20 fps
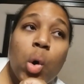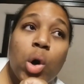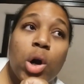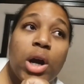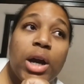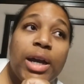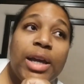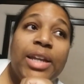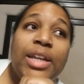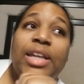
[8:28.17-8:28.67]

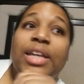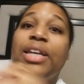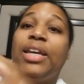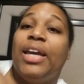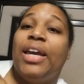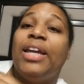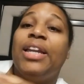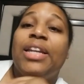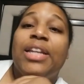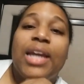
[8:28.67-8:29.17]
or any
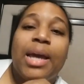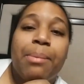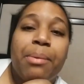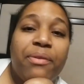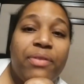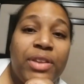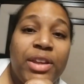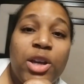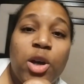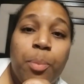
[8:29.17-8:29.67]
type
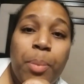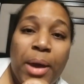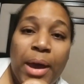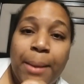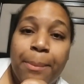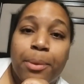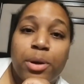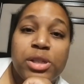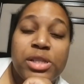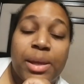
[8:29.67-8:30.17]
of legal
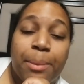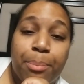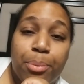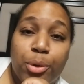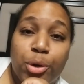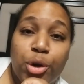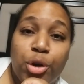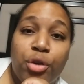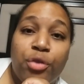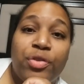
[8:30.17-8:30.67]
papers that
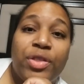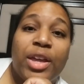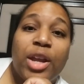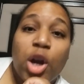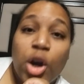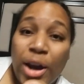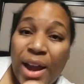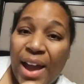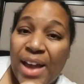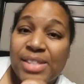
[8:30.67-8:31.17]
prove that
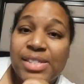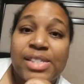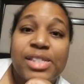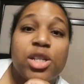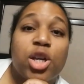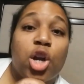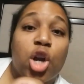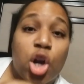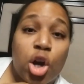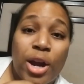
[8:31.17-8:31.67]
her
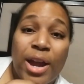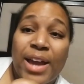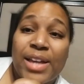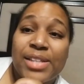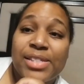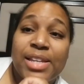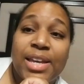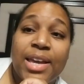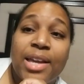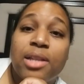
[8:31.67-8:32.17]
assets are her
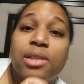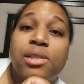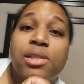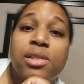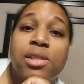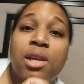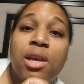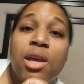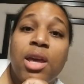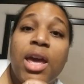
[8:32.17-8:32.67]

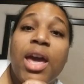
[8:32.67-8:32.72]
assets.